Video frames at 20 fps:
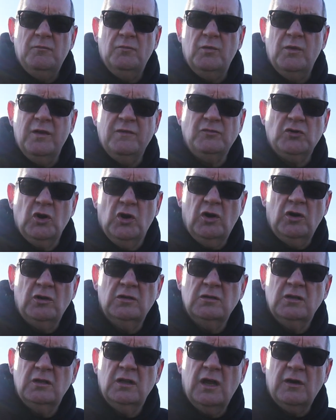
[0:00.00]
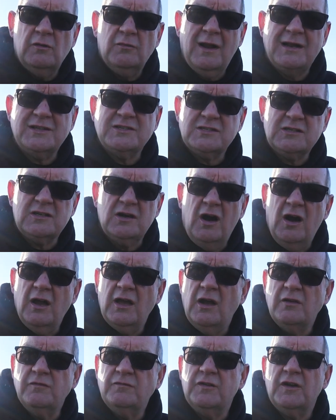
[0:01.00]
we've got a red sky,
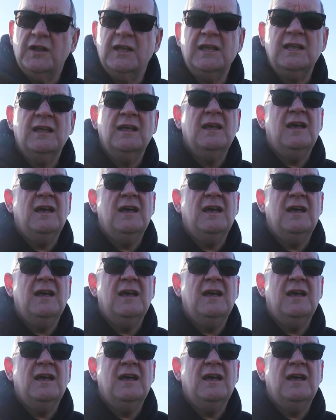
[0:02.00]
hopefully,